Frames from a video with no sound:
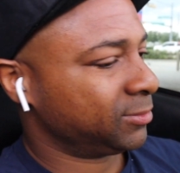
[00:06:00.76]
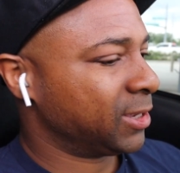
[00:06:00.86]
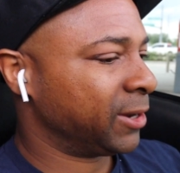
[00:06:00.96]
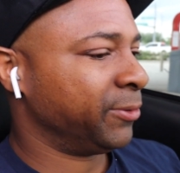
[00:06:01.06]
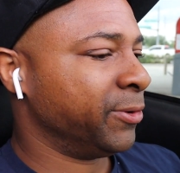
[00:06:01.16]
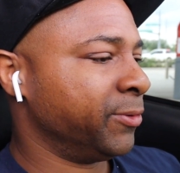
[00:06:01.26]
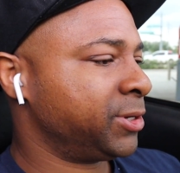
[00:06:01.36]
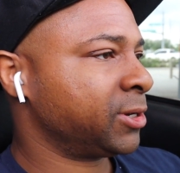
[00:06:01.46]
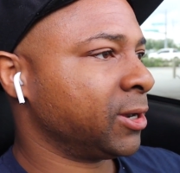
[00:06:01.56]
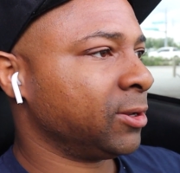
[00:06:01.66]
I don't know what
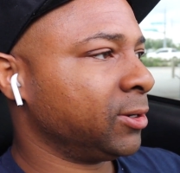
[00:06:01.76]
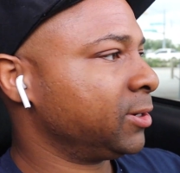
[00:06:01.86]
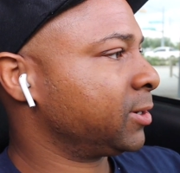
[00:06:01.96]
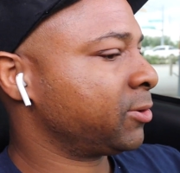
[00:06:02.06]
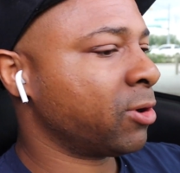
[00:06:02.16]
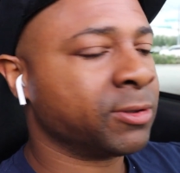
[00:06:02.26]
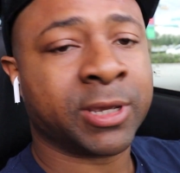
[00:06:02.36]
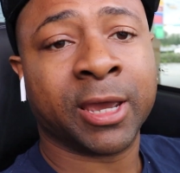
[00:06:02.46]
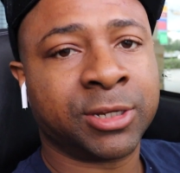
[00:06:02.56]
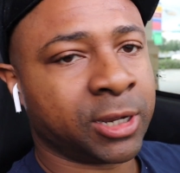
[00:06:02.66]
you call it, the
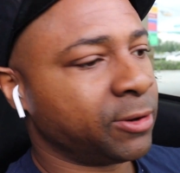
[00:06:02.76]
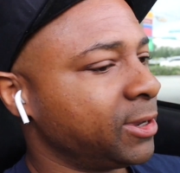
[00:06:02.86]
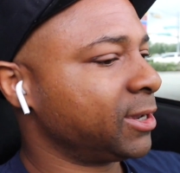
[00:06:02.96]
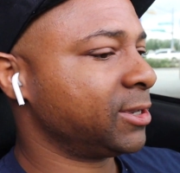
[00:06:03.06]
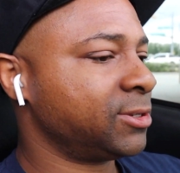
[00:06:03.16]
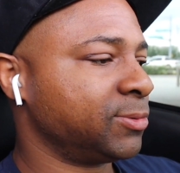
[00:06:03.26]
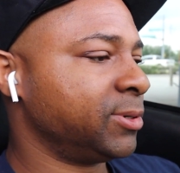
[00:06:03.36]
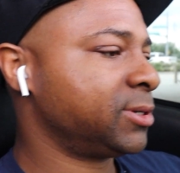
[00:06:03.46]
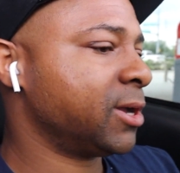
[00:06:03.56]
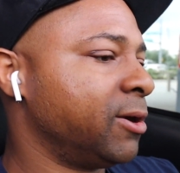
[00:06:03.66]
crosshatch area, I guess is
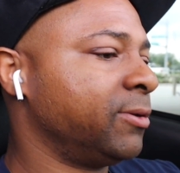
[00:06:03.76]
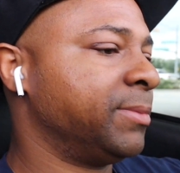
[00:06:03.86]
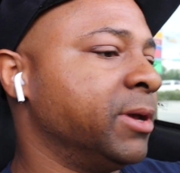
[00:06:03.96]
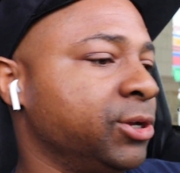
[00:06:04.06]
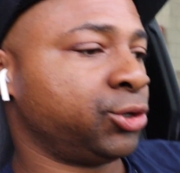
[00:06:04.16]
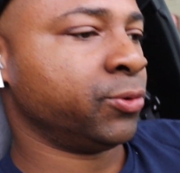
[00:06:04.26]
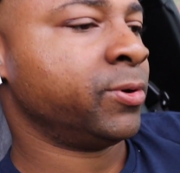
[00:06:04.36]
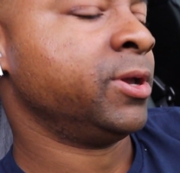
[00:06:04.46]
what it's called. I'm not sure.